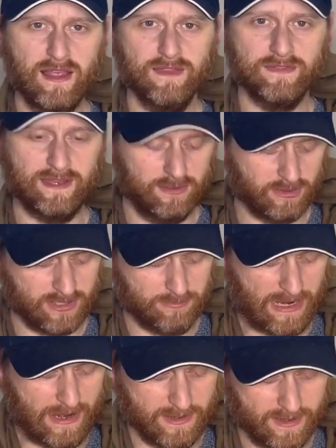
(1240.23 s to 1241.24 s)
then you're looking
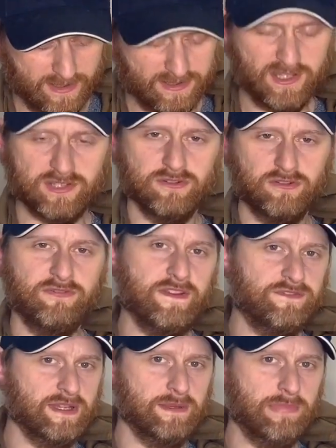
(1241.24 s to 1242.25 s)
about an additional
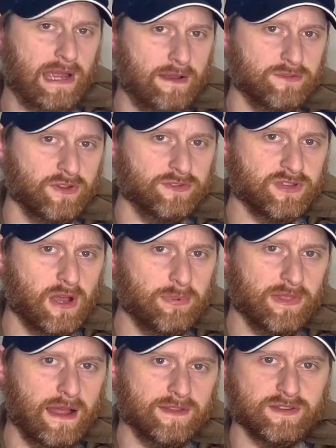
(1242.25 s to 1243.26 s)
£15 on top of
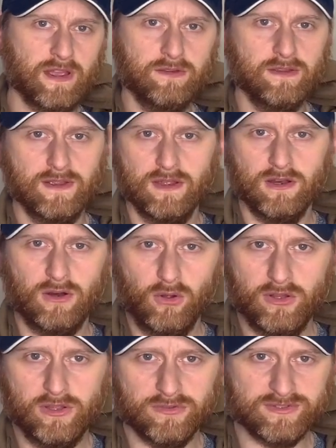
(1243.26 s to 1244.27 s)
that. So all
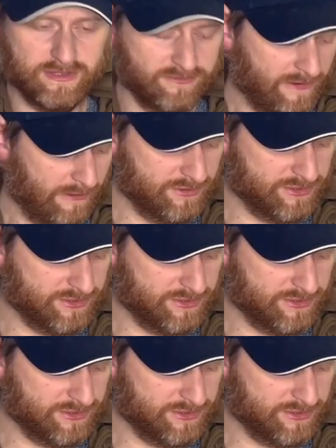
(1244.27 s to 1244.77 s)
in all, still very